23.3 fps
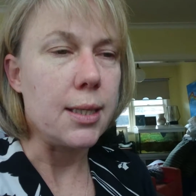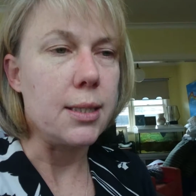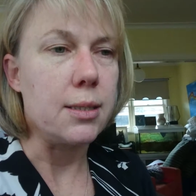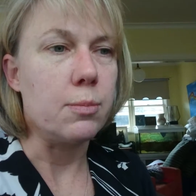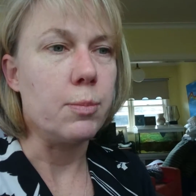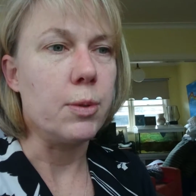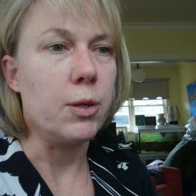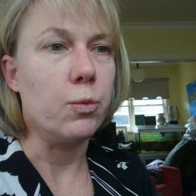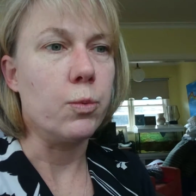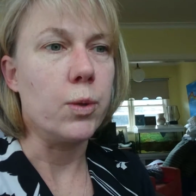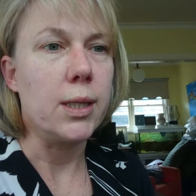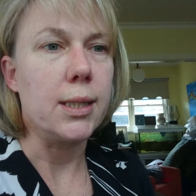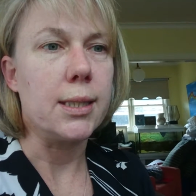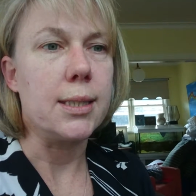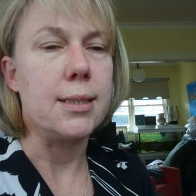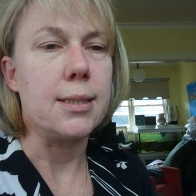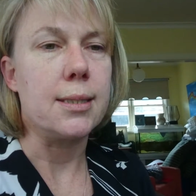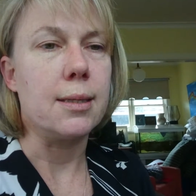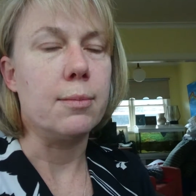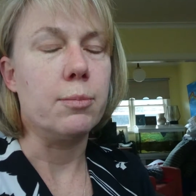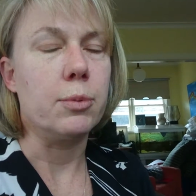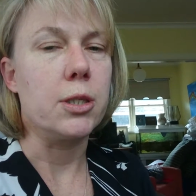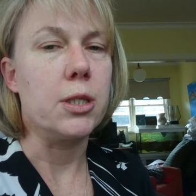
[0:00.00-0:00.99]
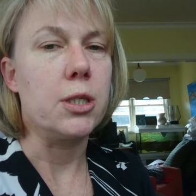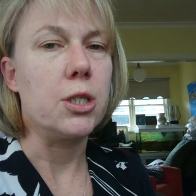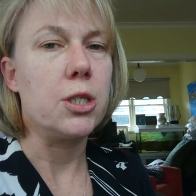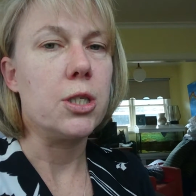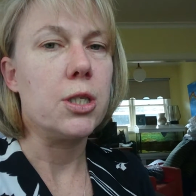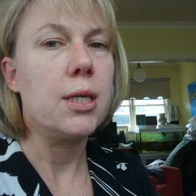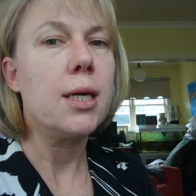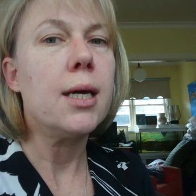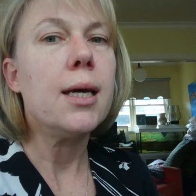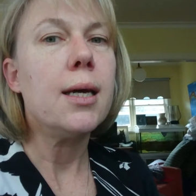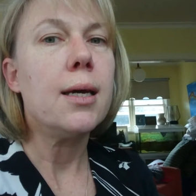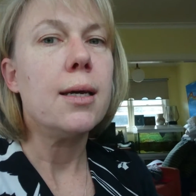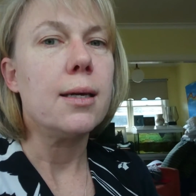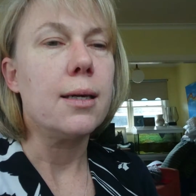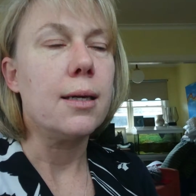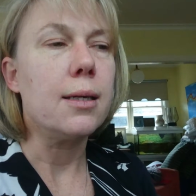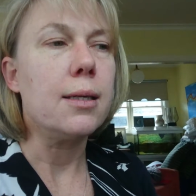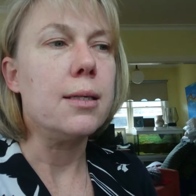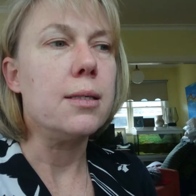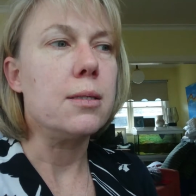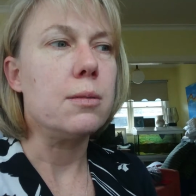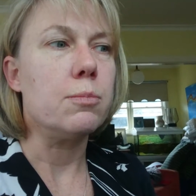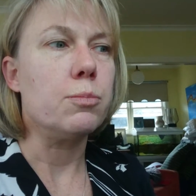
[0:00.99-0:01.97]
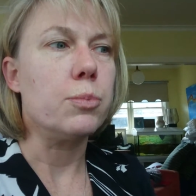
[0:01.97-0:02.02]
has been well established,
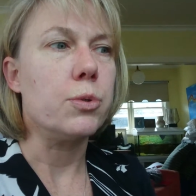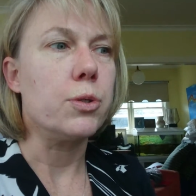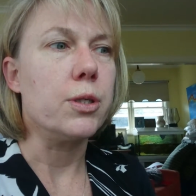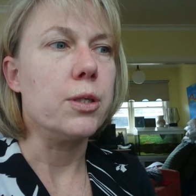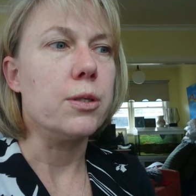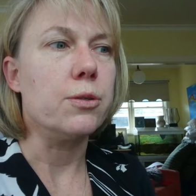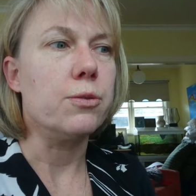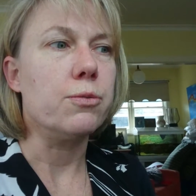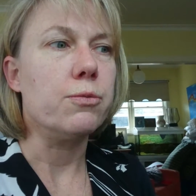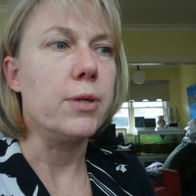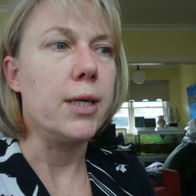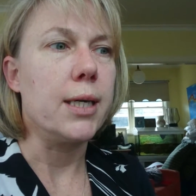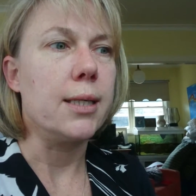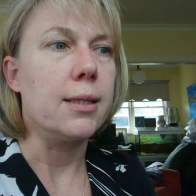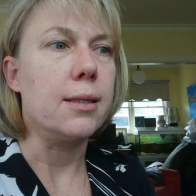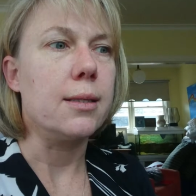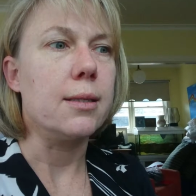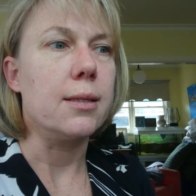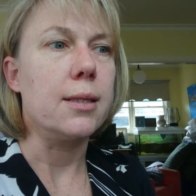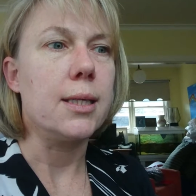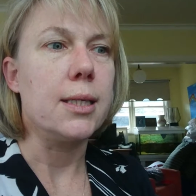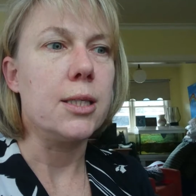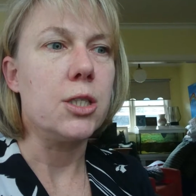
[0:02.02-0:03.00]
Gillies and Boyle found that